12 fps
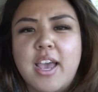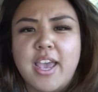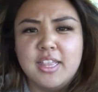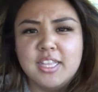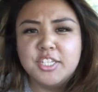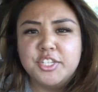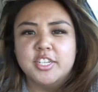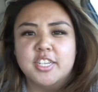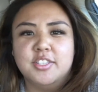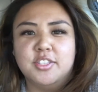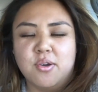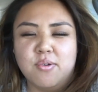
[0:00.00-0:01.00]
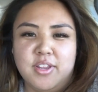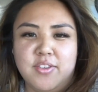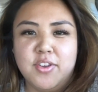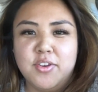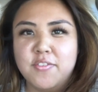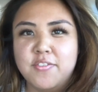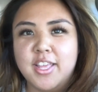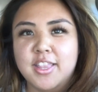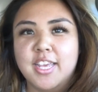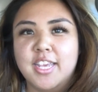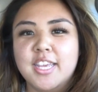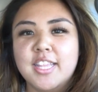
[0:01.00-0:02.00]
I legit don't even know if I
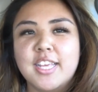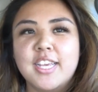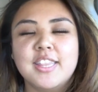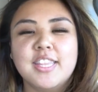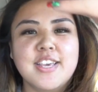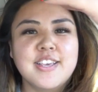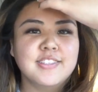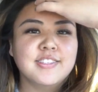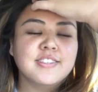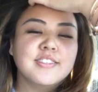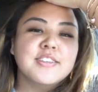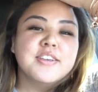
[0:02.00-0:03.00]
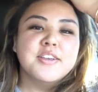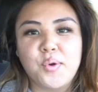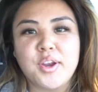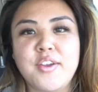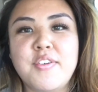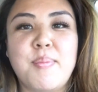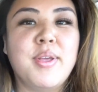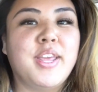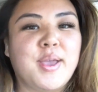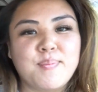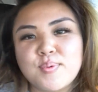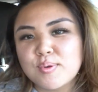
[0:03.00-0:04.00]
like it like this or if I'm gonna
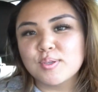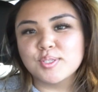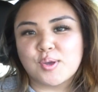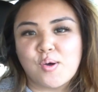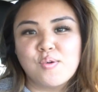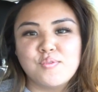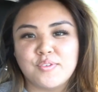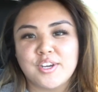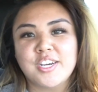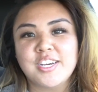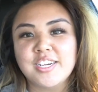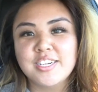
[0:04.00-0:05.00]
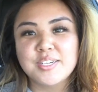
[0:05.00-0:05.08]
get pulled over.